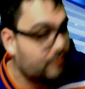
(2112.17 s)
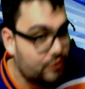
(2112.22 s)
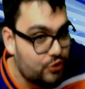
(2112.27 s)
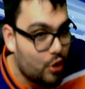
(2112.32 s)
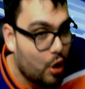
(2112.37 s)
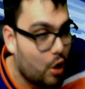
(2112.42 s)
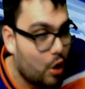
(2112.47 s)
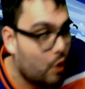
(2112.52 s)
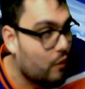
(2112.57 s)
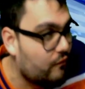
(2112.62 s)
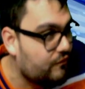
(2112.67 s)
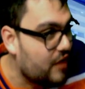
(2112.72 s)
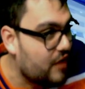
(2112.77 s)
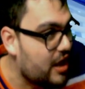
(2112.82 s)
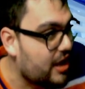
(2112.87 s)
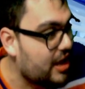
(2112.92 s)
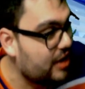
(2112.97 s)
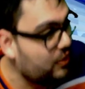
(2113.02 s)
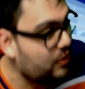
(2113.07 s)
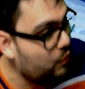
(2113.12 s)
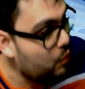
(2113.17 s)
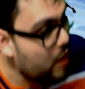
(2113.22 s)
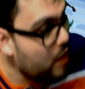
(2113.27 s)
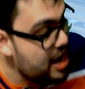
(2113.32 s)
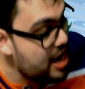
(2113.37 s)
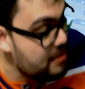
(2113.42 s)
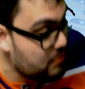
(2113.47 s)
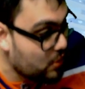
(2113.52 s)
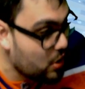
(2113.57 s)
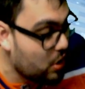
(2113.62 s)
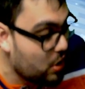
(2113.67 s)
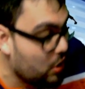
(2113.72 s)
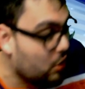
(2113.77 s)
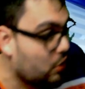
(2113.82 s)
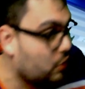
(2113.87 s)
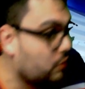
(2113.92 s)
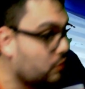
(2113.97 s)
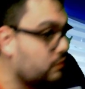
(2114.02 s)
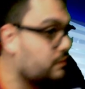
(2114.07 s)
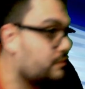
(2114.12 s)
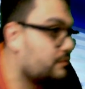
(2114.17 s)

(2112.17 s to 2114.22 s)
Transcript: No fucking way, bro.